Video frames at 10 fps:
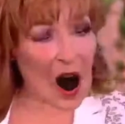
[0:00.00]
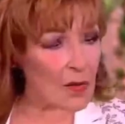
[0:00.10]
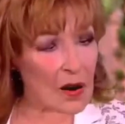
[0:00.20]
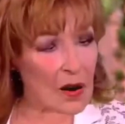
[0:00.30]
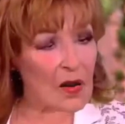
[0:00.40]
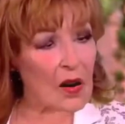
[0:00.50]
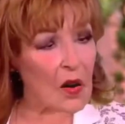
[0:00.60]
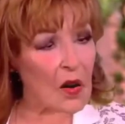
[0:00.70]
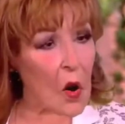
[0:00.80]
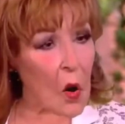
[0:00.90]
that's our
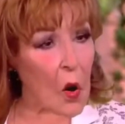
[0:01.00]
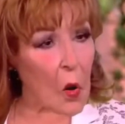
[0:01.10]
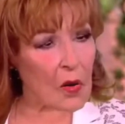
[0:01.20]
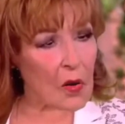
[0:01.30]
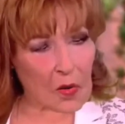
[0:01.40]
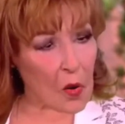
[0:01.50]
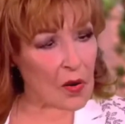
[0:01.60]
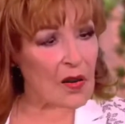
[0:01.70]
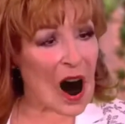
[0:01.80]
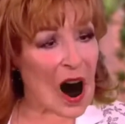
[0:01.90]
show. Tune in
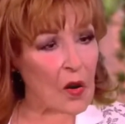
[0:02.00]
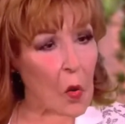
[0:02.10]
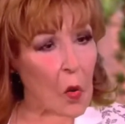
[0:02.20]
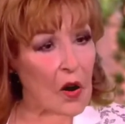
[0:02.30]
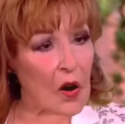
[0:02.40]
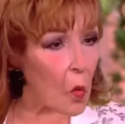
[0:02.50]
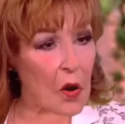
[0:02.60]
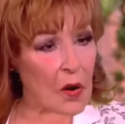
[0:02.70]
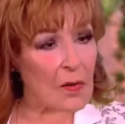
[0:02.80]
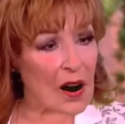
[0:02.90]
next week when we
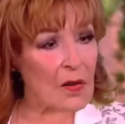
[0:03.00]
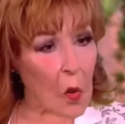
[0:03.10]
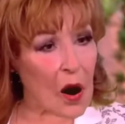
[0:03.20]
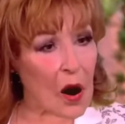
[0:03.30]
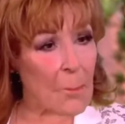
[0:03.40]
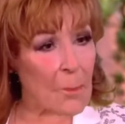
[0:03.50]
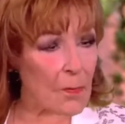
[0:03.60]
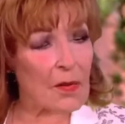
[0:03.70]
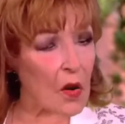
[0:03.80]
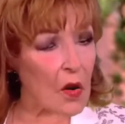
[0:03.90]
blame Trump
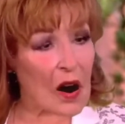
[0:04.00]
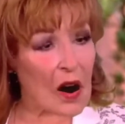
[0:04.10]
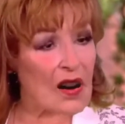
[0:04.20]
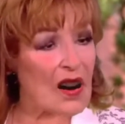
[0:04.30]
for everything.